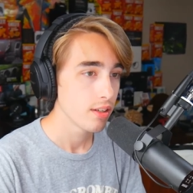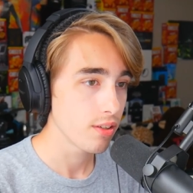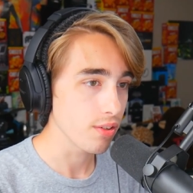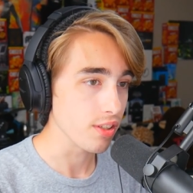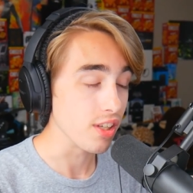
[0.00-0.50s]

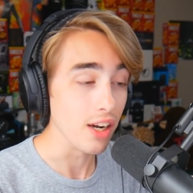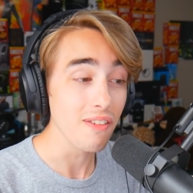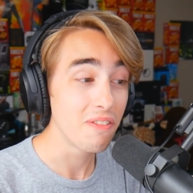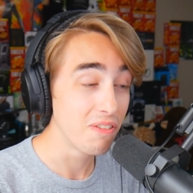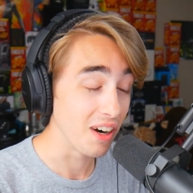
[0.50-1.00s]
Susie's gonna
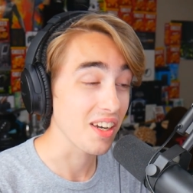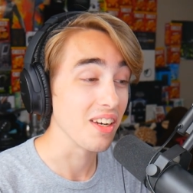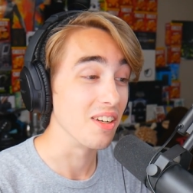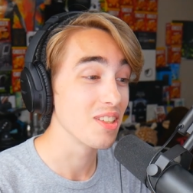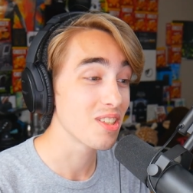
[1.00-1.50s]

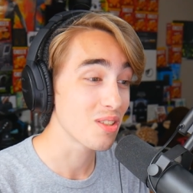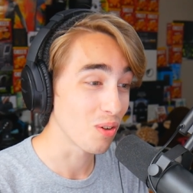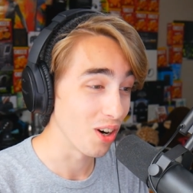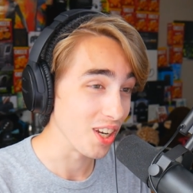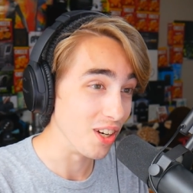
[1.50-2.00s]
fucking
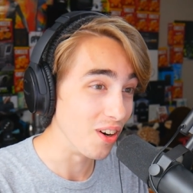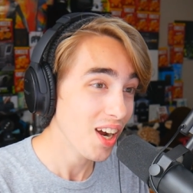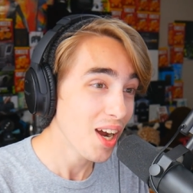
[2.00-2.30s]
destroy you.